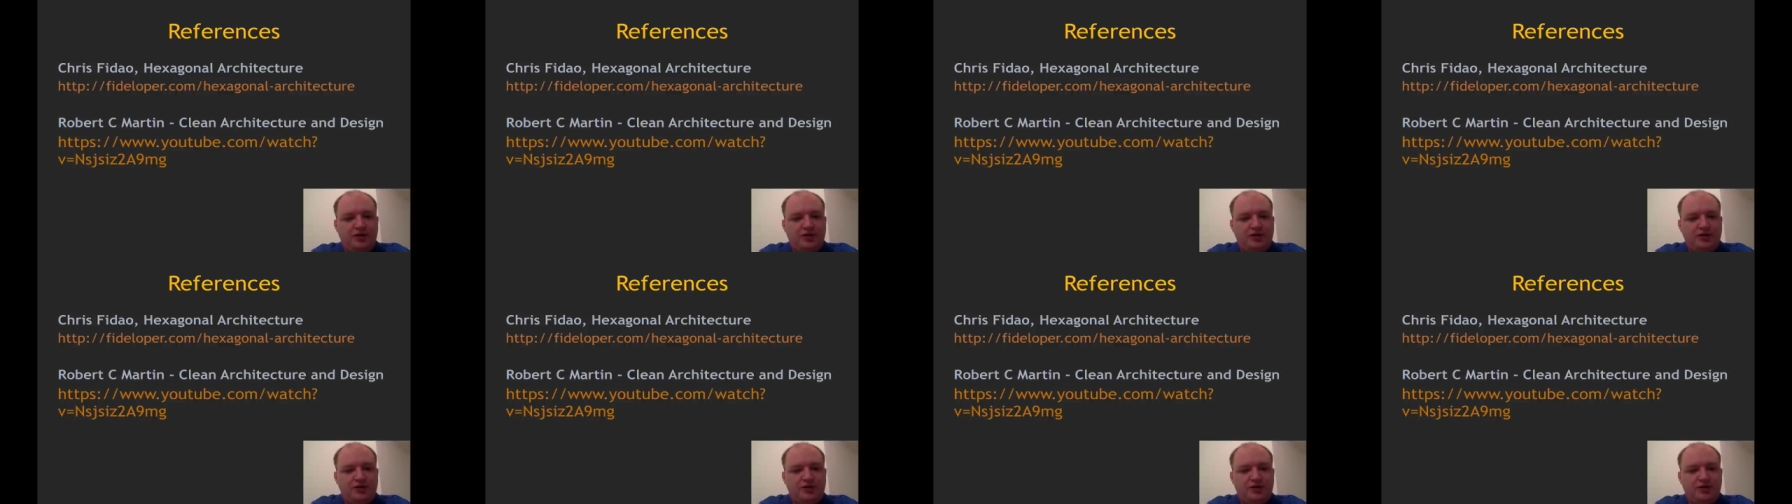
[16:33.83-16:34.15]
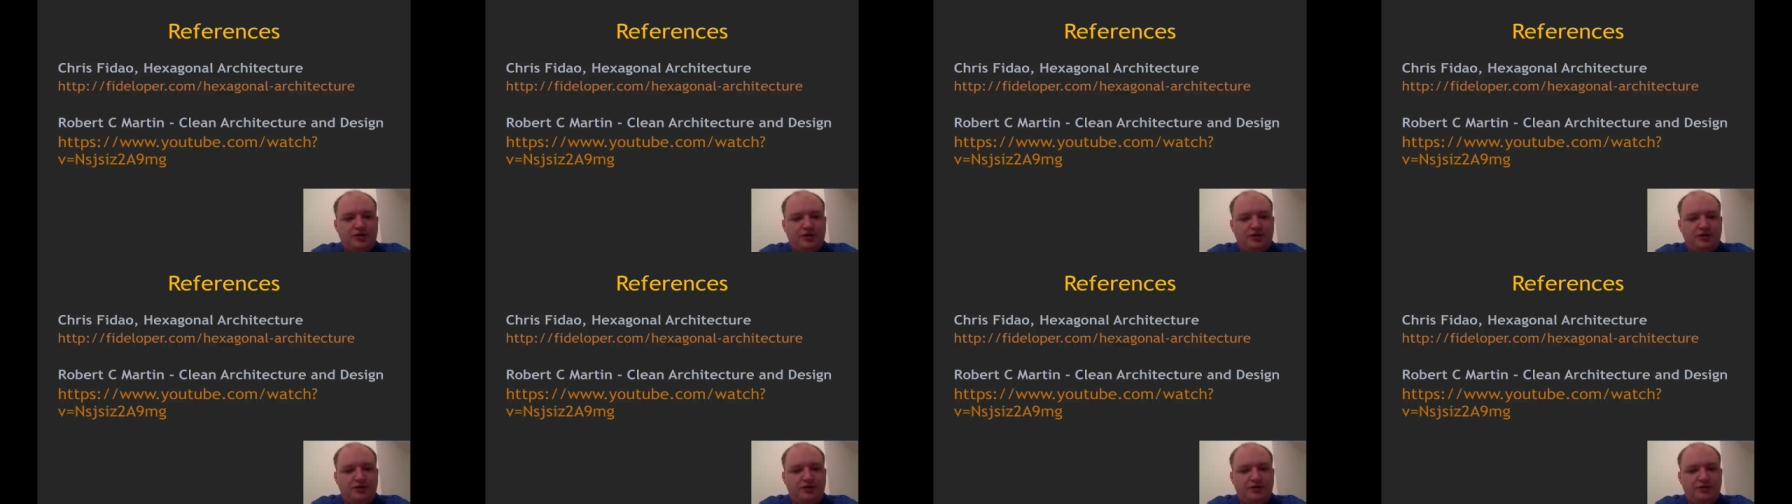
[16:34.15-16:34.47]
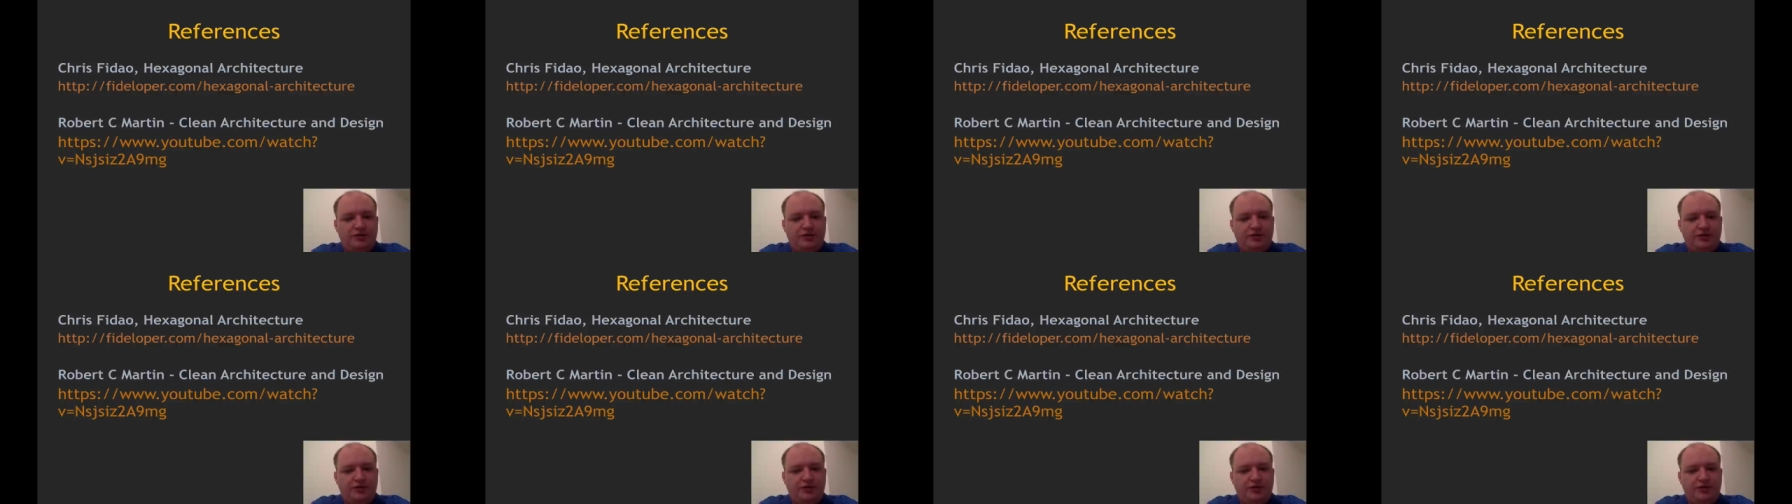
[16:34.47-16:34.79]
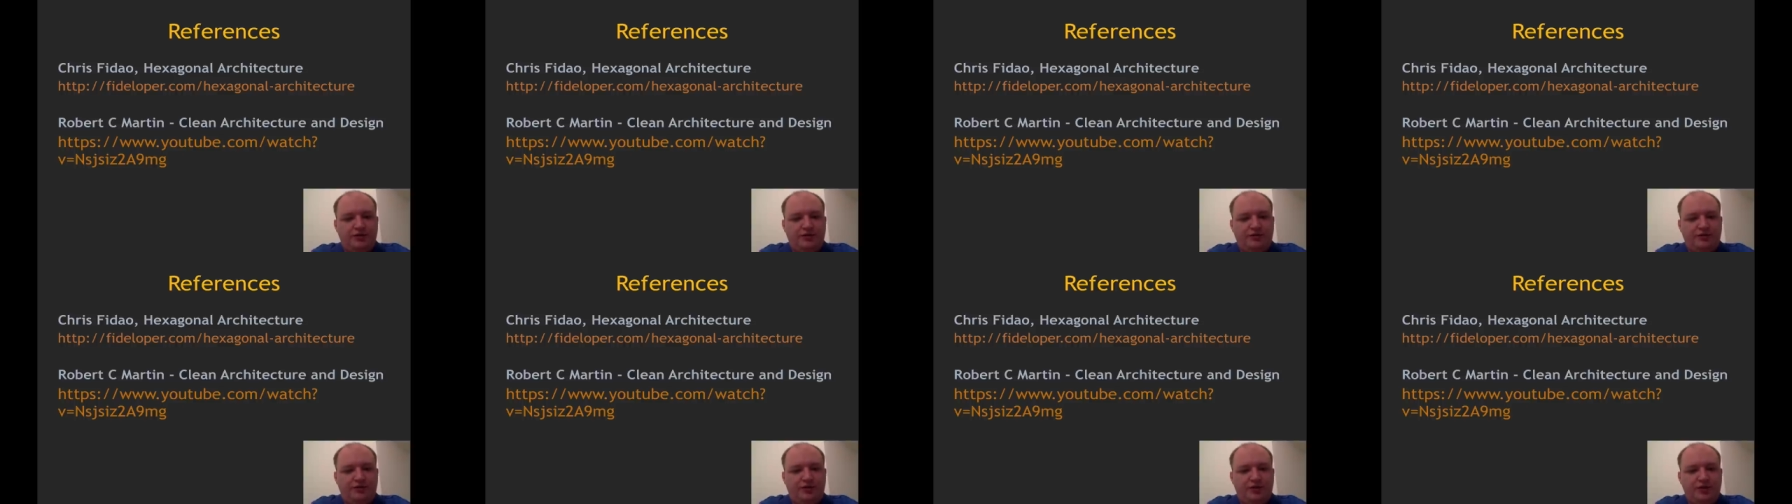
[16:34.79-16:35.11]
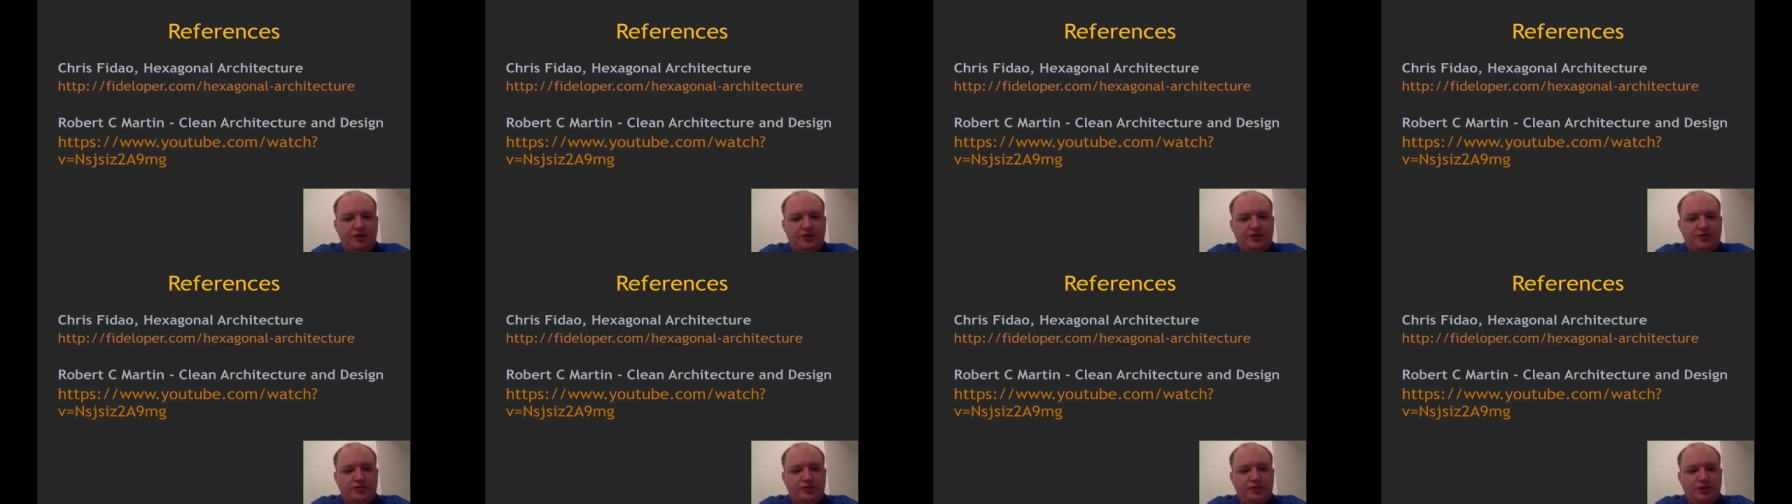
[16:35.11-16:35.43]
So the
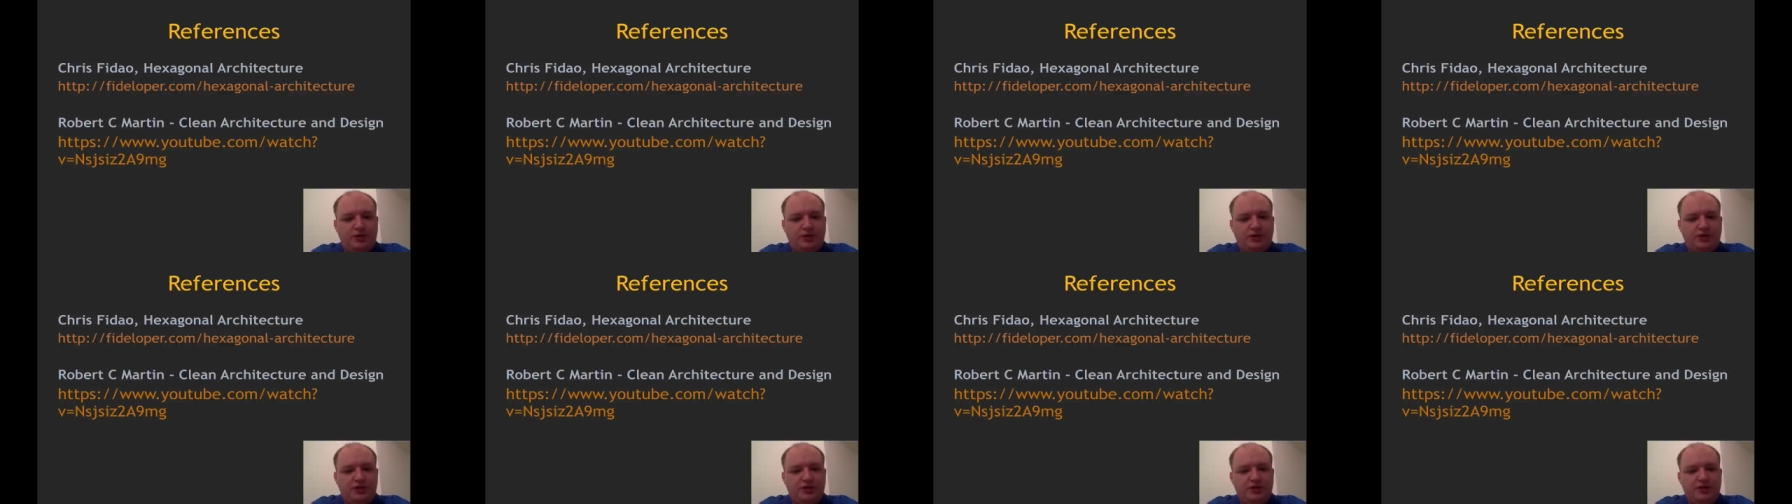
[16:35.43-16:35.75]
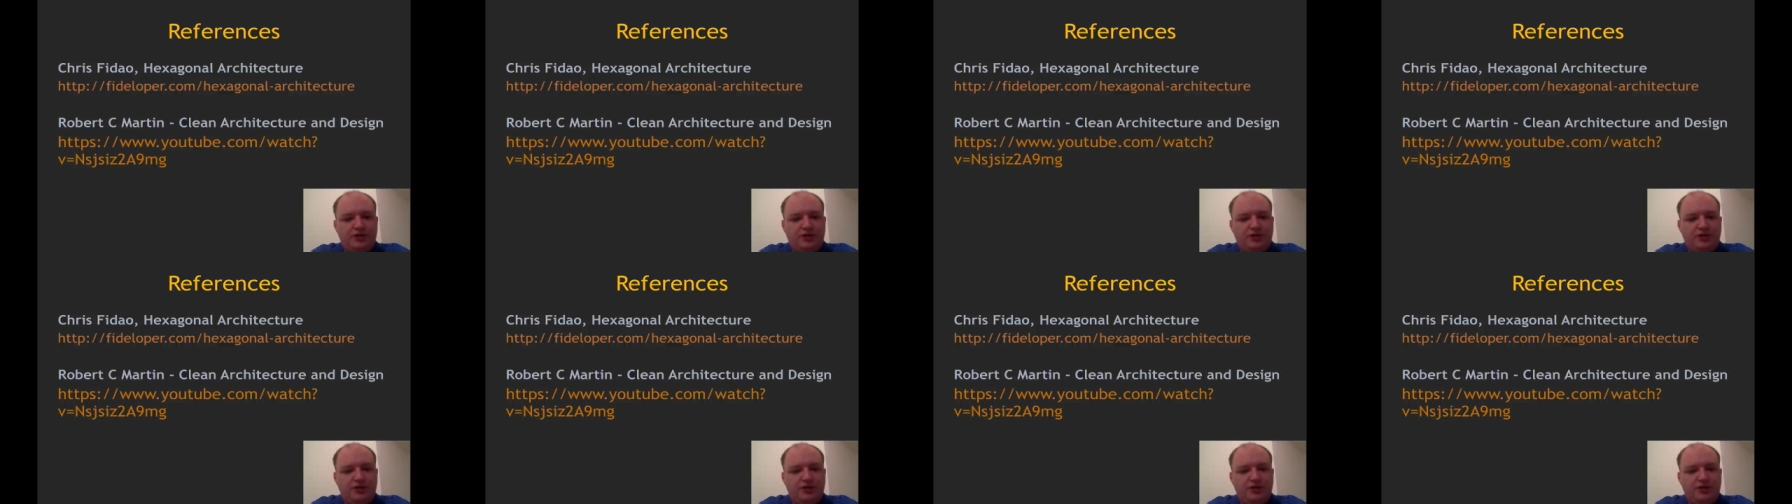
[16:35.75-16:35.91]
first one